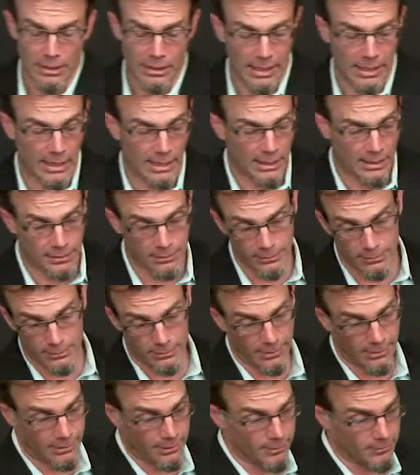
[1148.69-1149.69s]

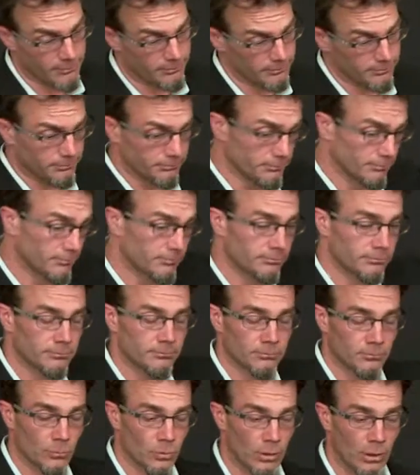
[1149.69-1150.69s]
And um,
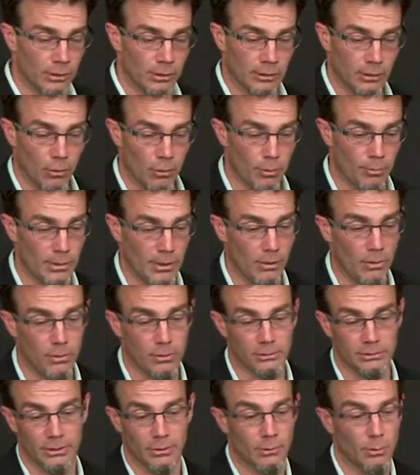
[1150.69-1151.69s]
lo and
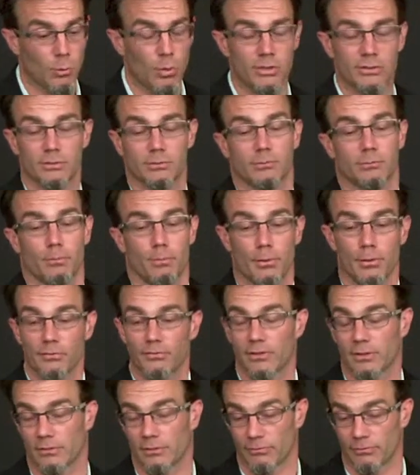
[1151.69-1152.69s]
behold, you know, it wasn't
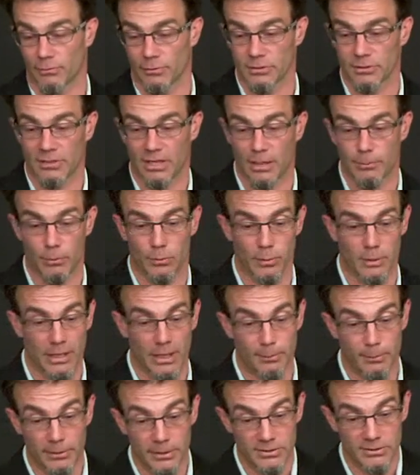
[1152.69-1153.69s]
perfect the first time, but we
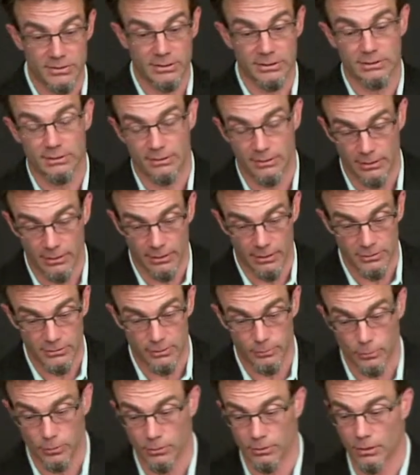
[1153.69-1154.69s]
kept listening to the
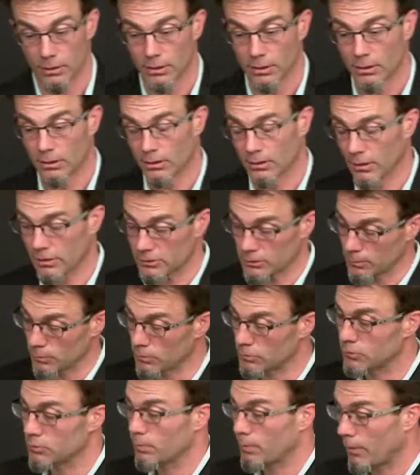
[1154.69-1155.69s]
customer,
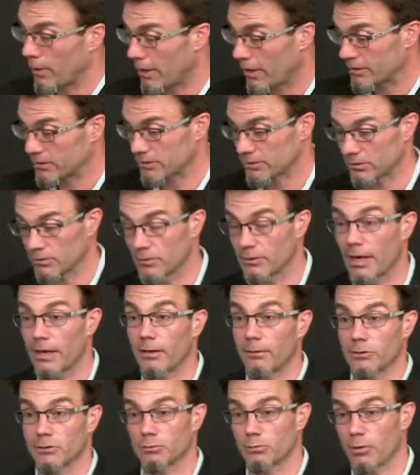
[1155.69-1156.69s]
customer's the boss. They're not
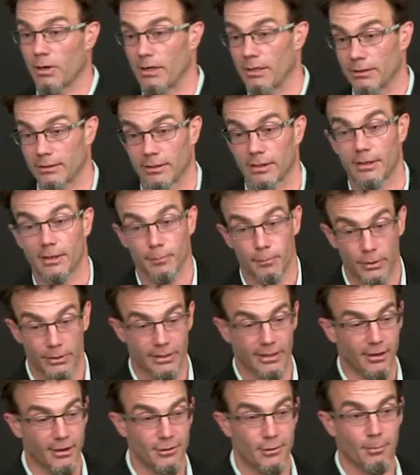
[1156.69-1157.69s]
always right, but
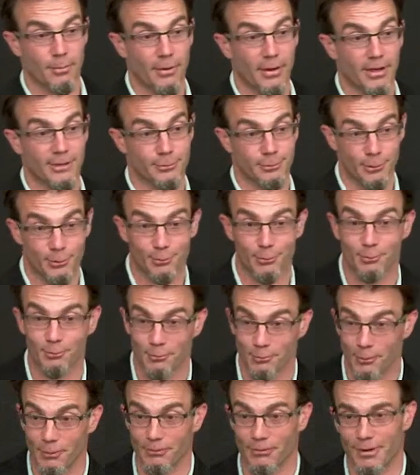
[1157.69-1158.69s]
they are the boss. We were,
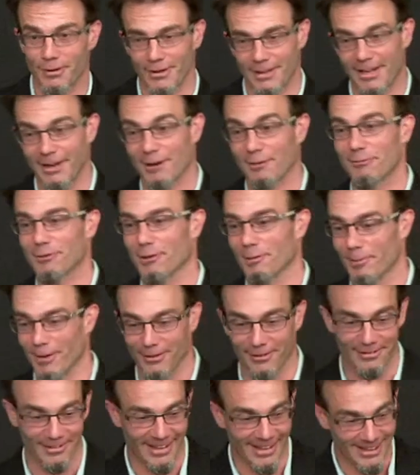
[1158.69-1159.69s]
we were very careful about
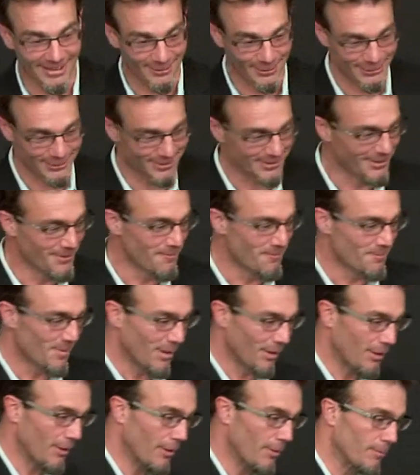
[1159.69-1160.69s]
our language.
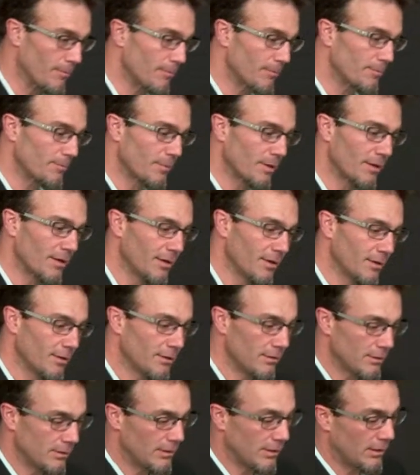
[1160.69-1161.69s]
Um,
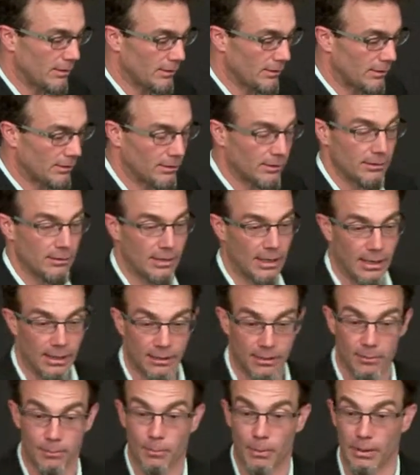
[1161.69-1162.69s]
they,
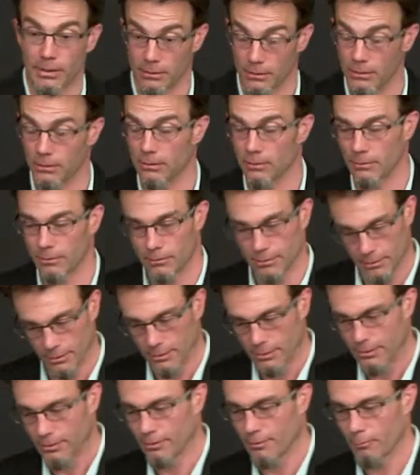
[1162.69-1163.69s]
they, but
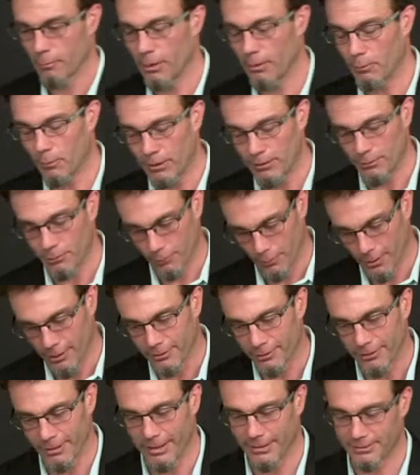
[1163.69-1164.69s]
when, when they're
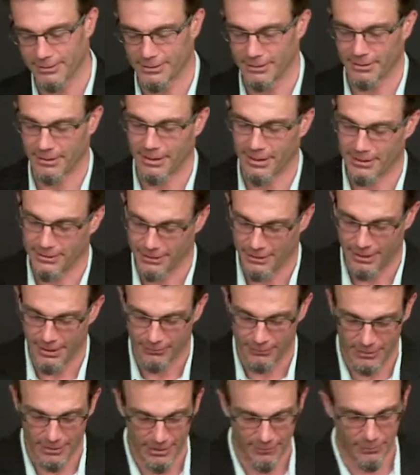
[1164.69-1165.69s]
wrong, you actually, actually
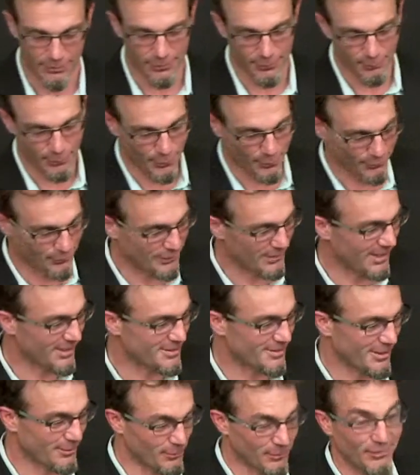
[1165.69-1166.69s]
have to have a little more
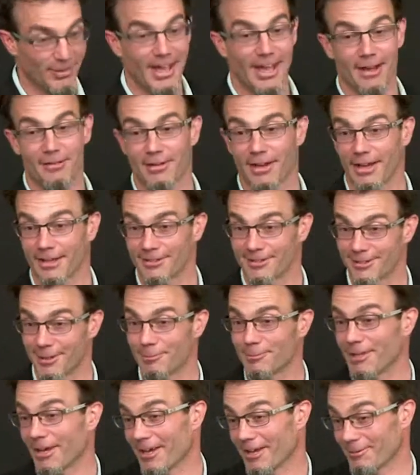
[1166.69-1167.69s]
finesse than we have had
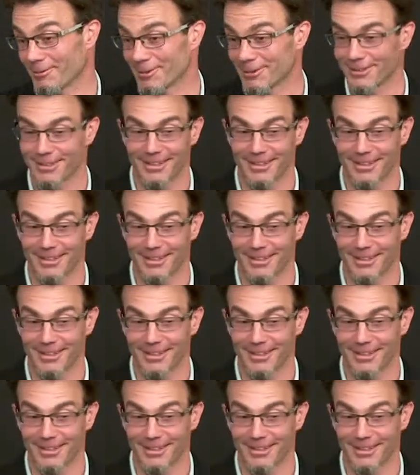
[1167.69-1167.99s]
sometimes.